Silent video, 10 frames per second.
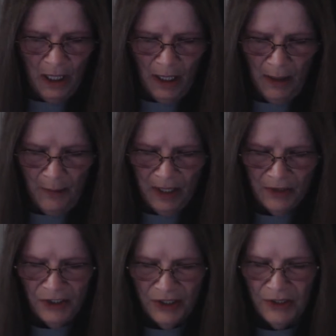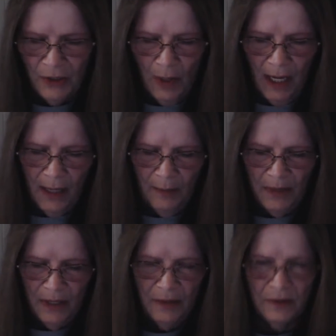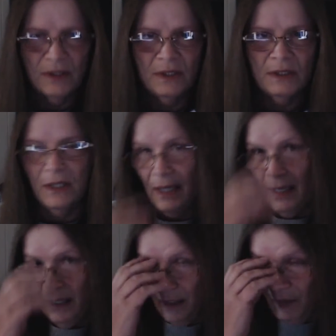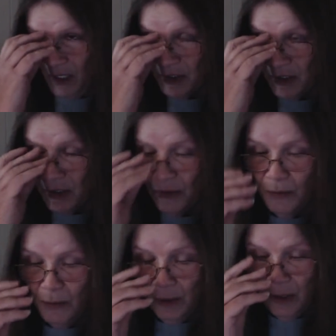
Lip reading: It just so happens that I've got two